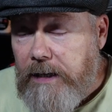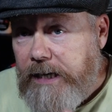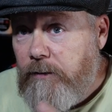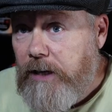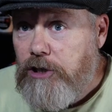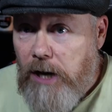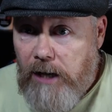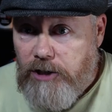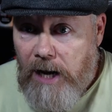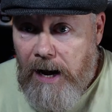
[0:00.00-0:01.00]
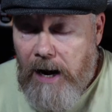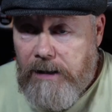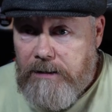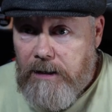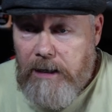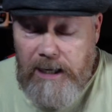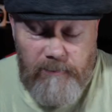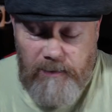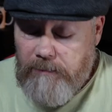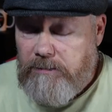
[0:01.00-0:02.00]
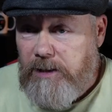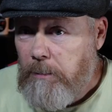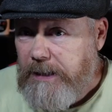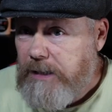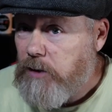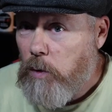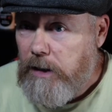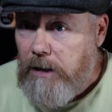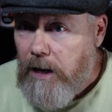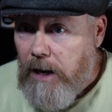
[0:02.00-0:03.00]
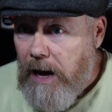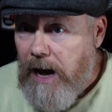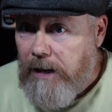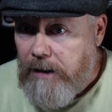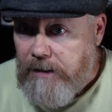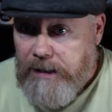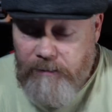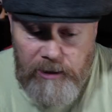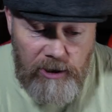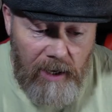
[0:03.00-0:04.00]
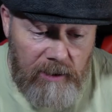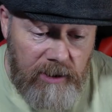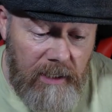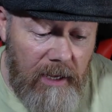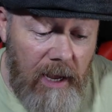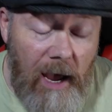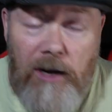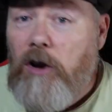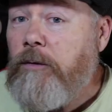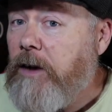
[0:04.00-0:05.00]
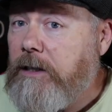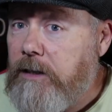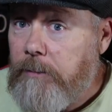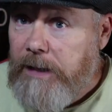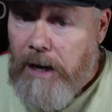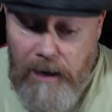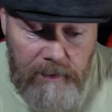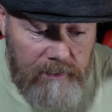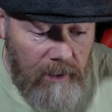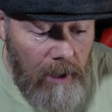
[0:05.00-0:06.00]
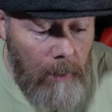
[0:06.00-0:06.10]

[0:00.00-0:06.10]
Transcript: EV charger hacked if somebody does want to hack an EV charger. A lot of things can be hacked,